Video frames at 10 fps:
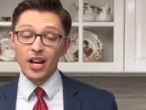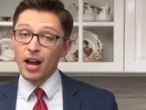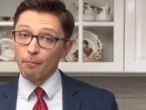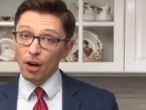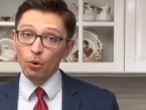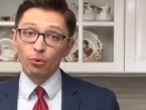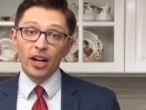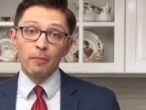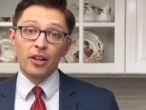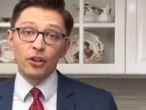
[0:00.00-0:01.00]
but I would
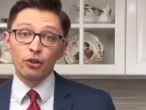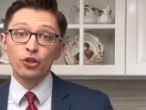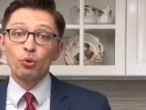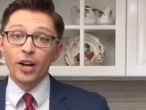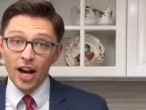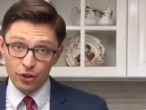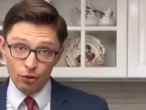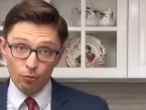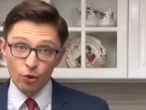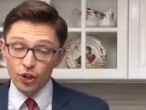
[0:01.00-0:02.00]
recommend that you do what I do,
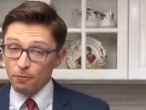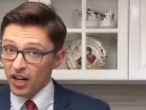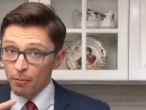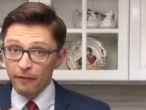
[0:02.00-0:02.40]
which is pick up the